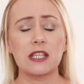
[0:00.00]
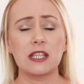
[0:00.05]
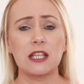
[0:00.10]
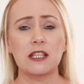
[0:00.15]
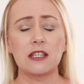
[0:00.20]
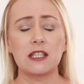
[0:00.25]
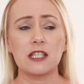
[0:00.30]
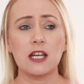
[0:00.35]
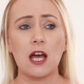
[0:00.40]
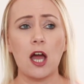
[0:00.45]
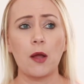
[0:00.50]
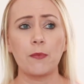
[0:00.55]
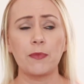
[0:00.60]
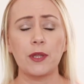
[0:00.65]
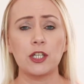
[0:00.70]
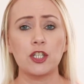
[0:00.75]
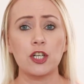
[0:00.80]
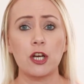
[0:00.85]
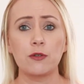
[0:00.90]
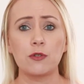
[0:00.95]
and then the time
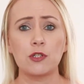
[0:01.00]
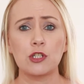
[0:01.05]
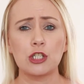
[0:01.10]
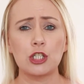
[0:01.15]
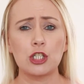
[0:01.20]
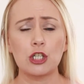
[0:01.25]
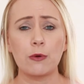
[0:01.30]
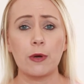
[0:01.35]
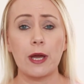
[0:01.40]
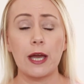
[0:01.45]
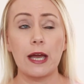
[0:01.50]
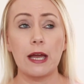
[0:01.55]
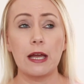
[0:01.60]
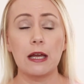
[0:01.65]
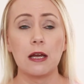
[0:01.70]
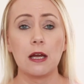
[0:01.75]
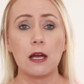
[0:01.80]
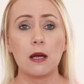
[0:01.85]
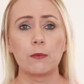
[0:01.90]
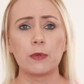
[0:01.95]
they chose to do
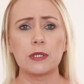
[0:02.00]
it